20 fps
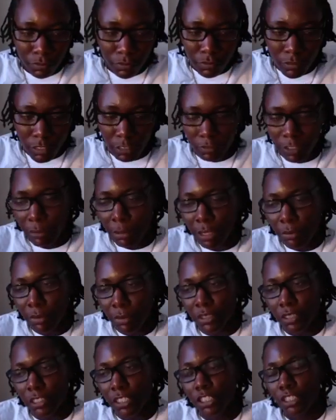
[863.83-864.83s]
if I'm in a
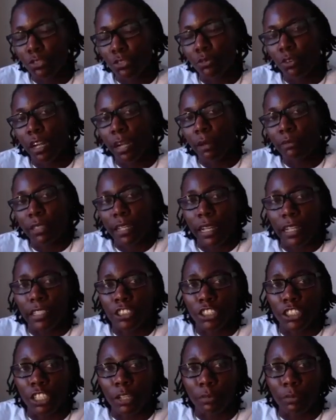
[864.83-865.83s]
position where I'm not
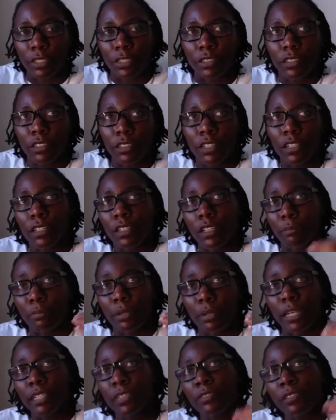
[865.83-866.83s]
jumping
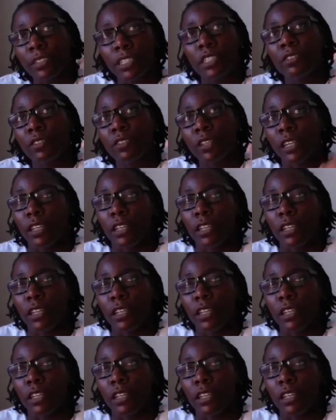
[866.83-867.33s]
competitively,